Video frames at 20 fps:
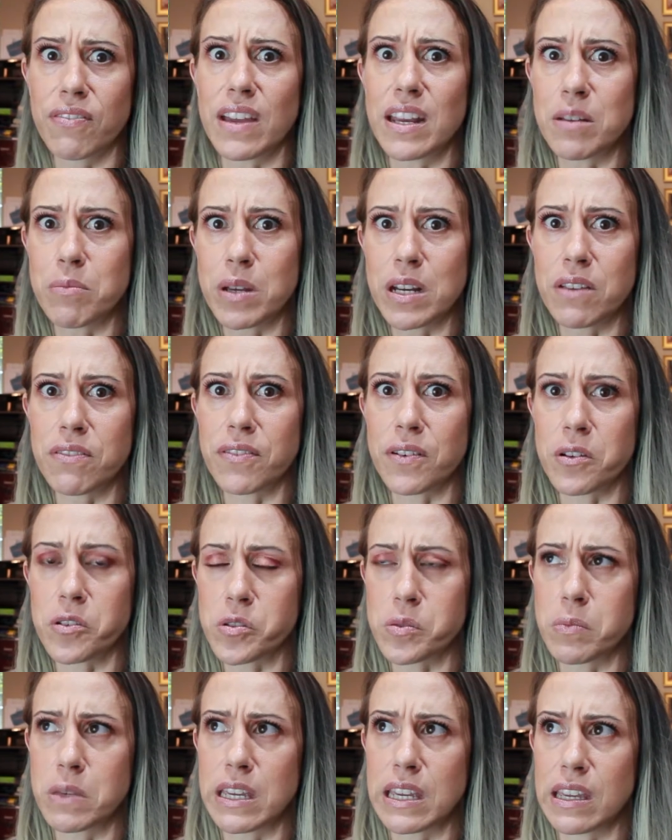anybody
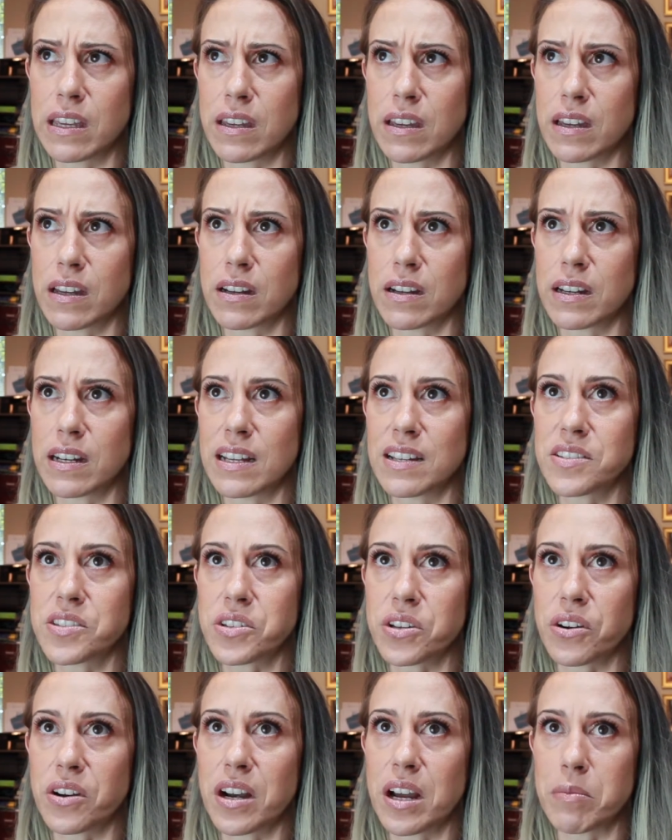follows me on
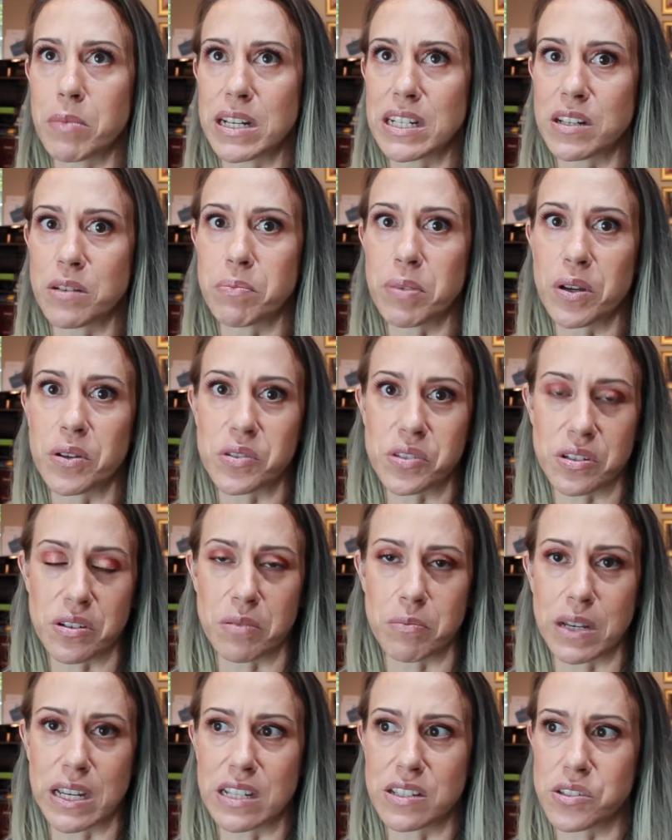Instagram, I did post it
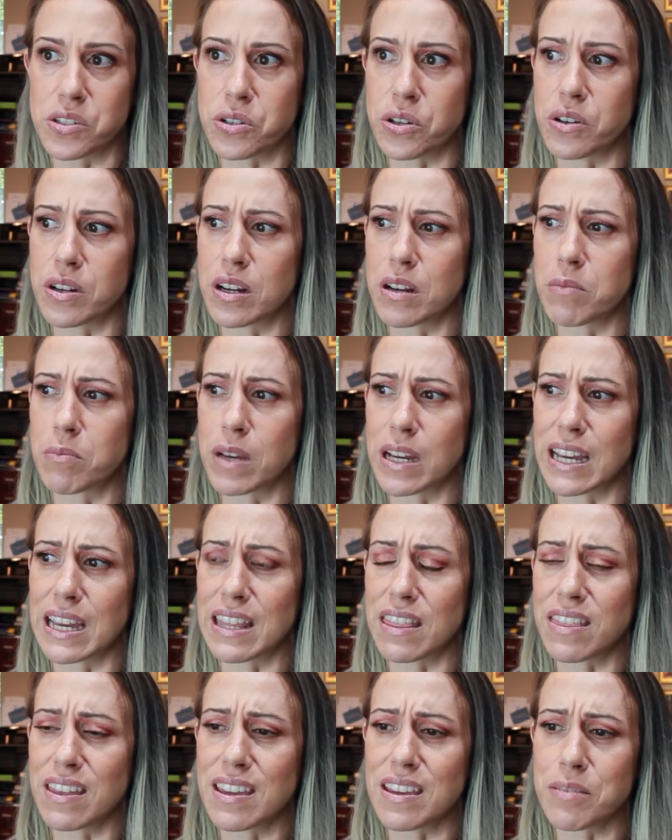on my Instagram. I
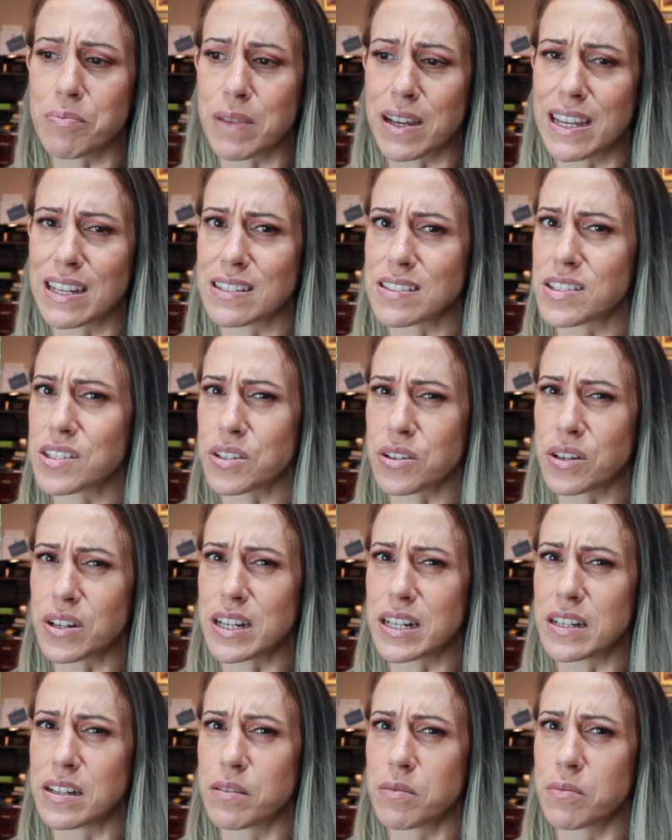think my
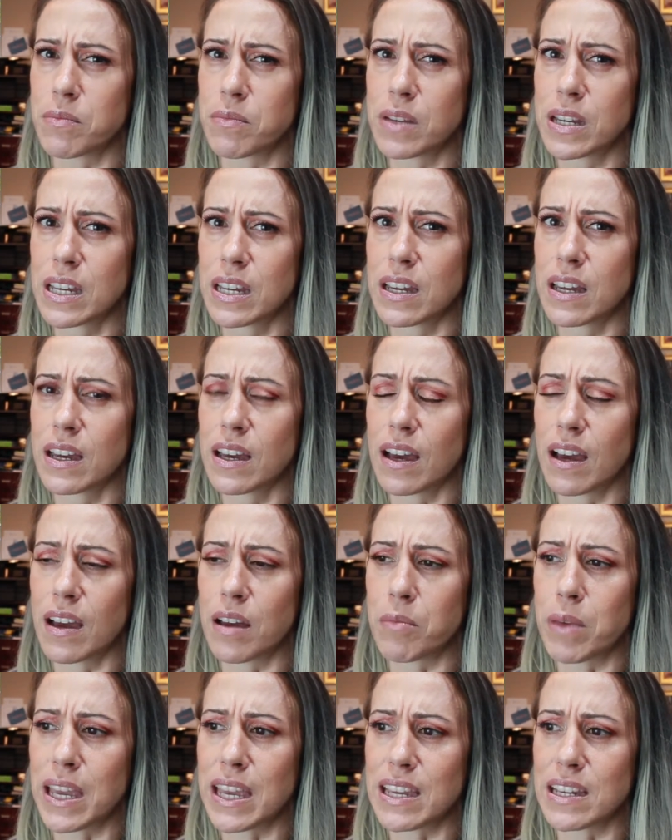Instagram
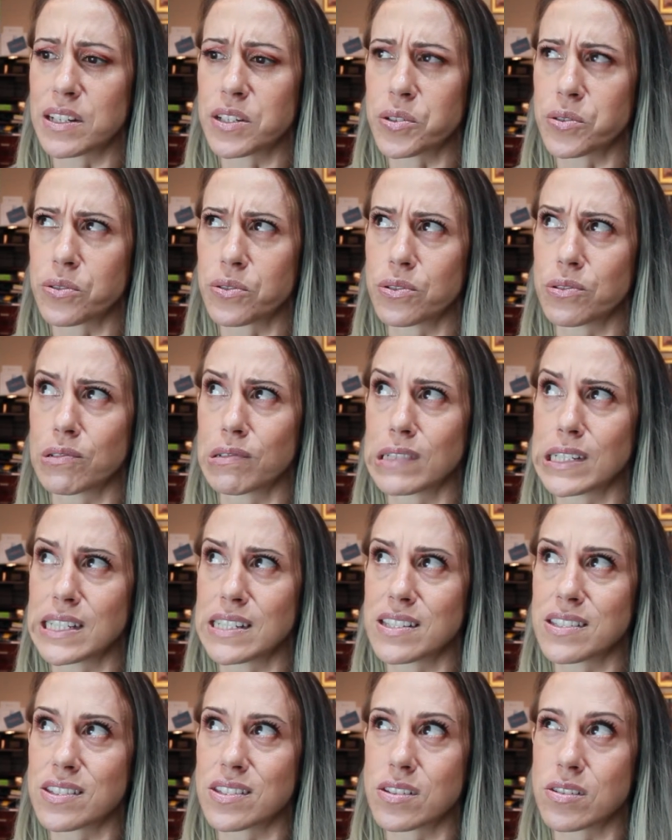handle
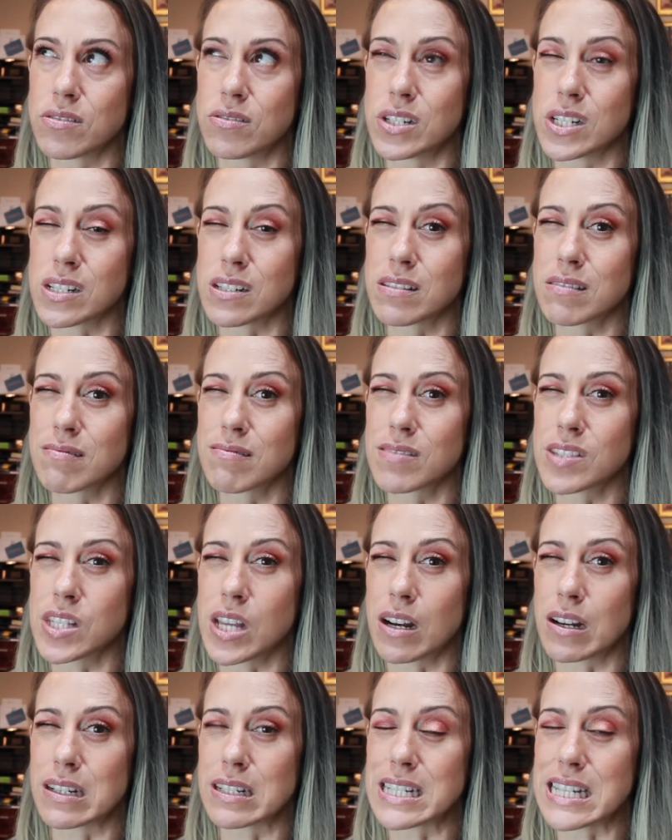is just
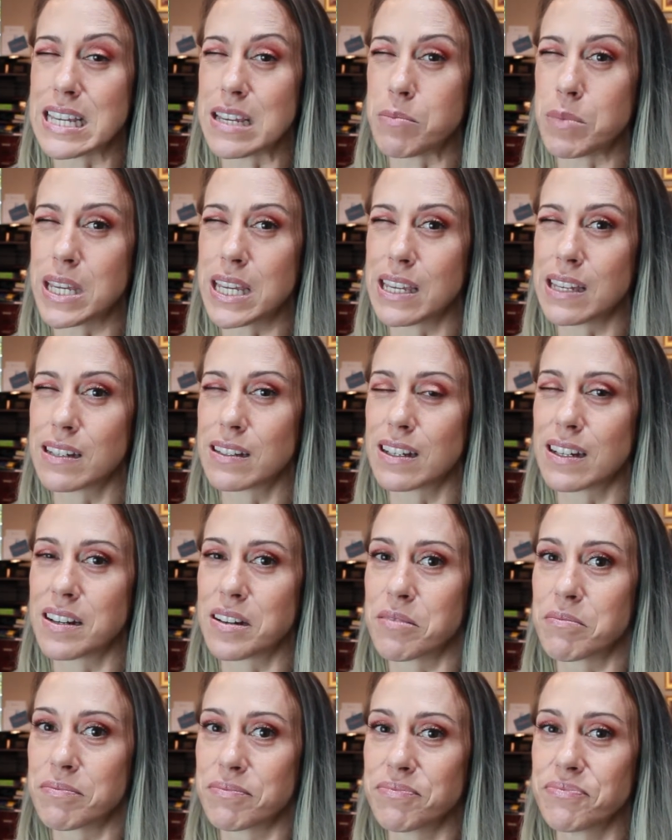Sarah Thieme.
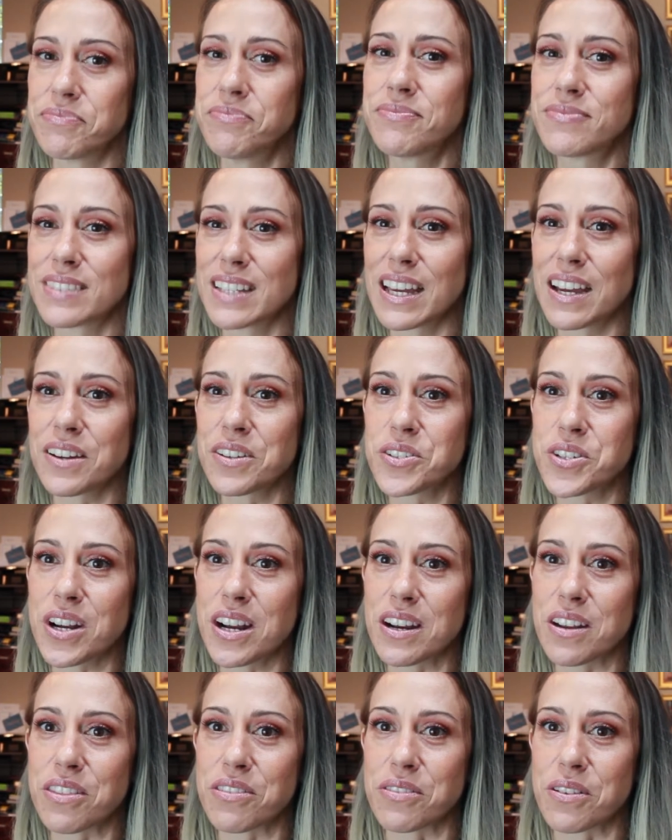I'll try
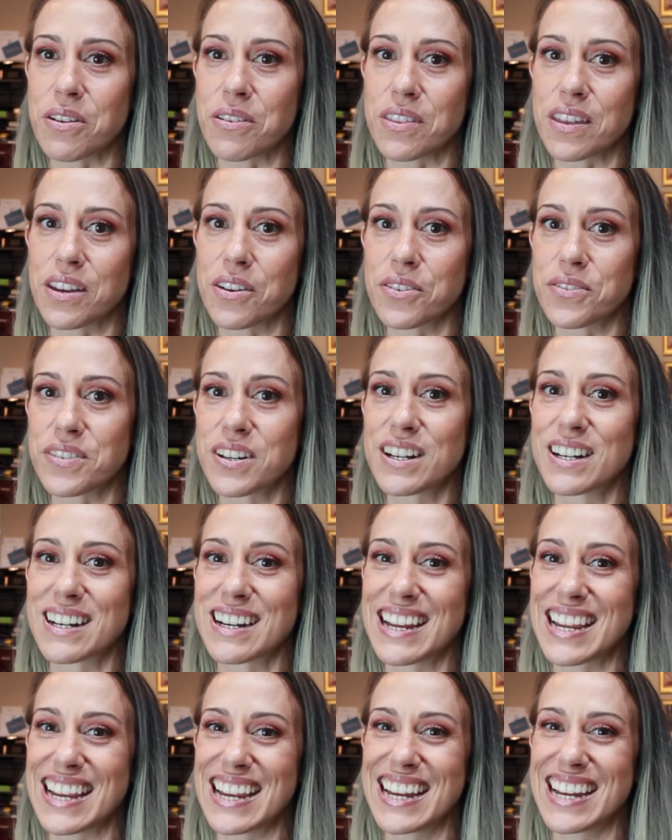to throw that over
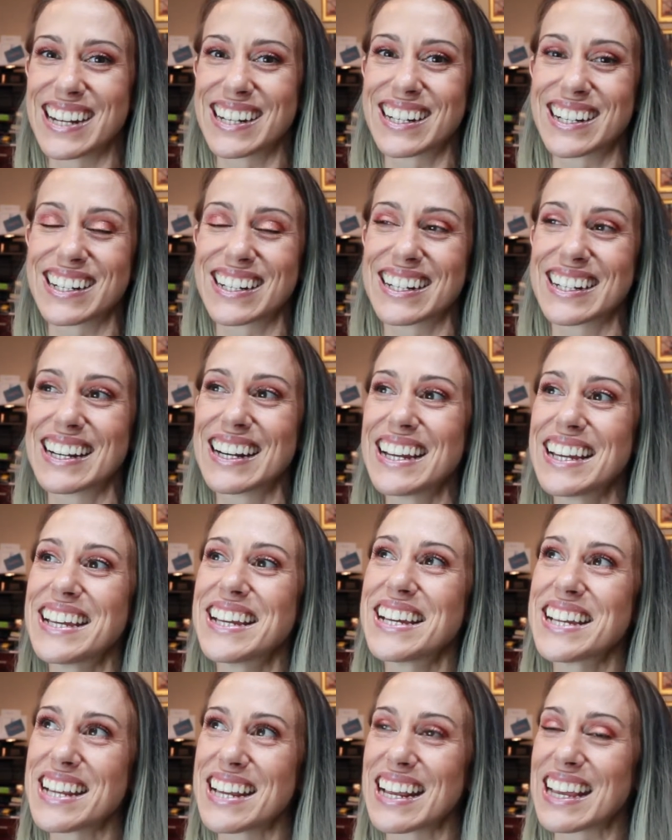here
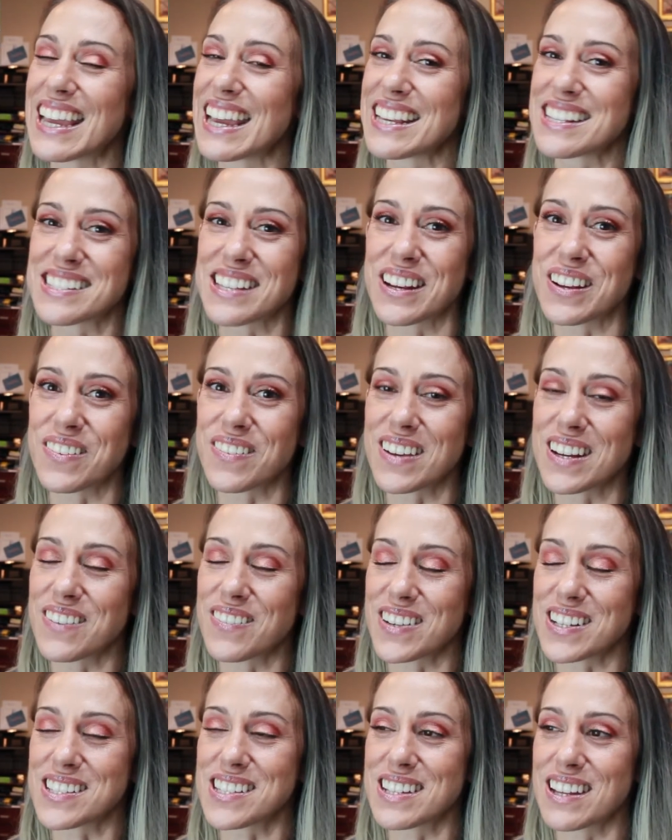in case anybody
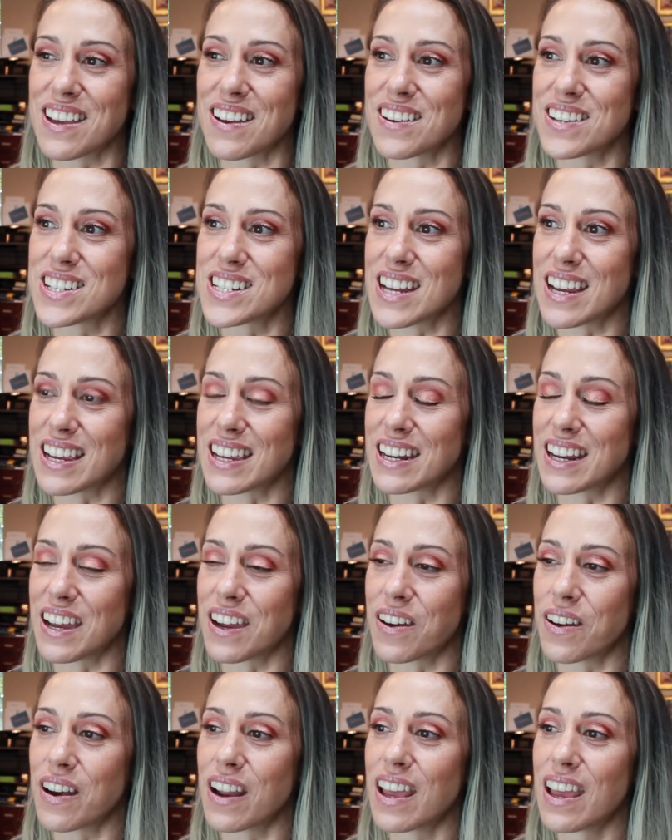wants to go check it
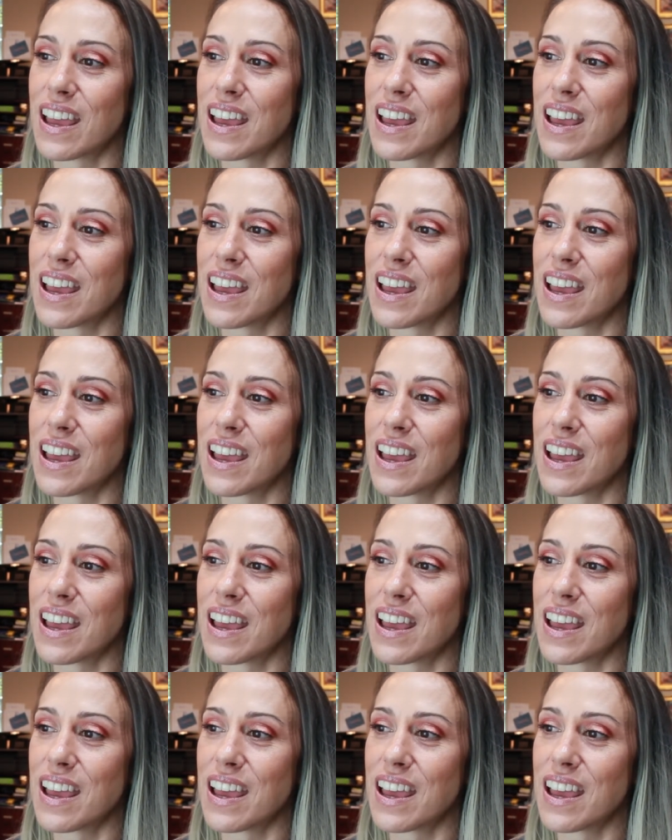out.